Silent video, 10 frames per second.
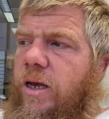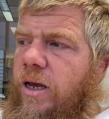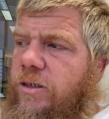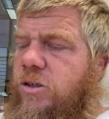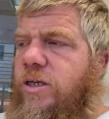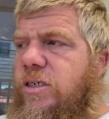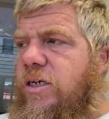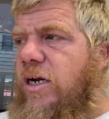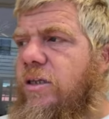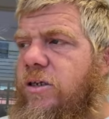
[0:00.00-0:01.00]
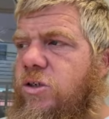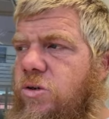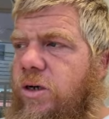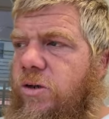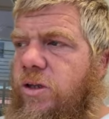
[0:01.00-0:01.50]
And so that's kind of the
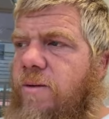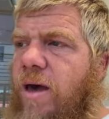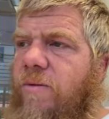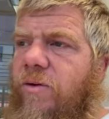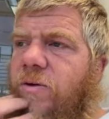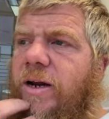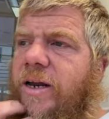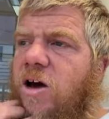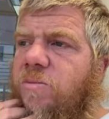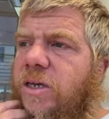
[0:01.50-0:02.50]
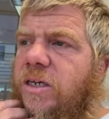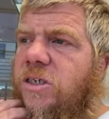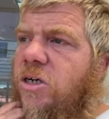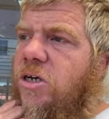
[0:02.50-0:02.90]
struggle that I'm having right now, because